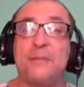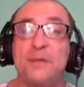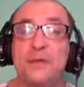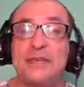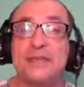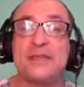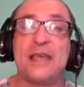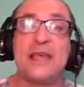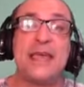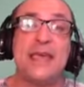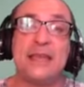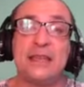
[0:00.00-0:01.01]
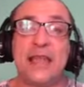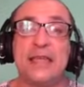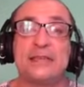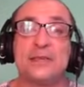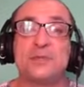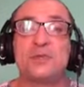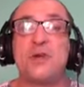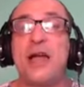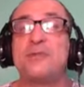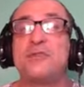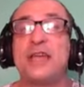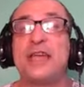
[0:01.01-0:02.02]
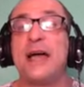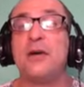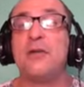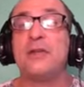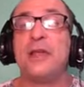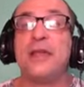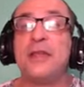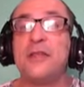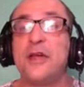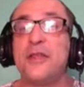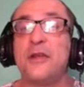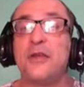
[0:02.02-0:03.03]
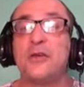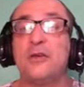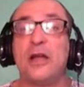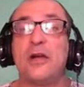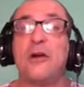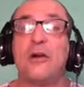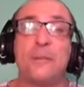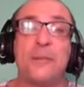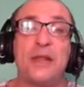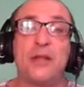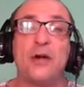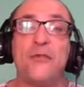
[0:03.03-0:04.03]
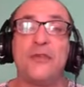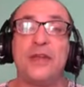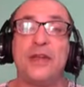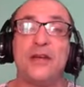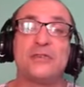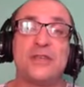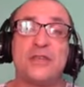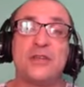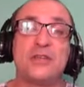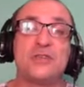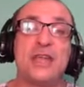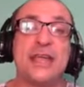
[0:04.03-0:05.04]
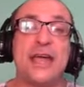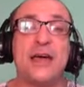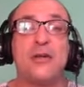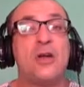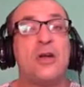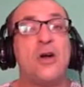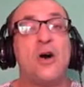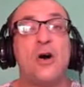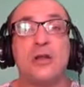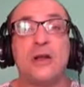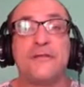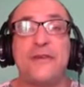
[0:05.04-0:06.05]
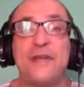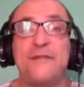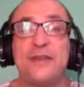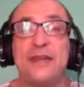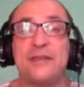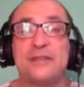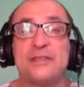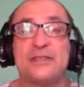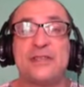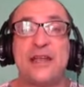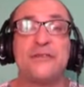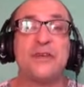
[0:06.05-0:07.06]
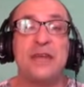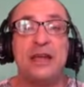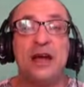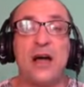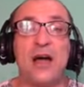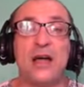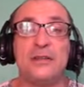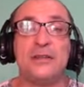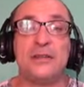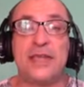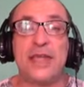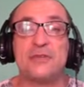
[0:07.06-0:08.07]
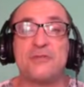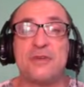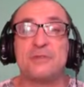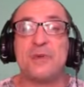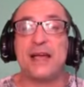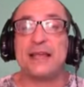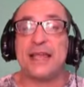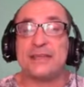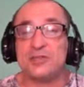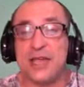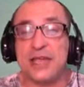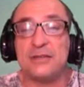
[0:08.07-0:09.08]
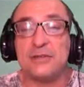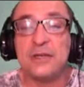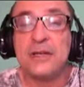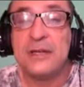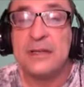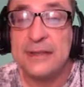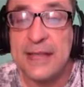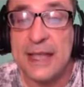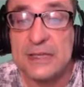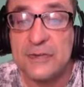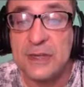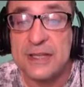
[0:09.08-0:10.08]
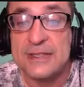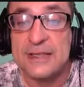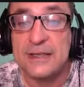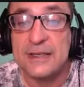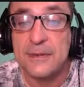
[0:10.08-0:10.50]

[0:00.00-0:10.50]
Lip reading: Please hit like, subscribe, check out the other Gulag Archipelago videos, and you can check out all our fight videos and stuff on the Cage Rage podcast channel. Thanks for listening.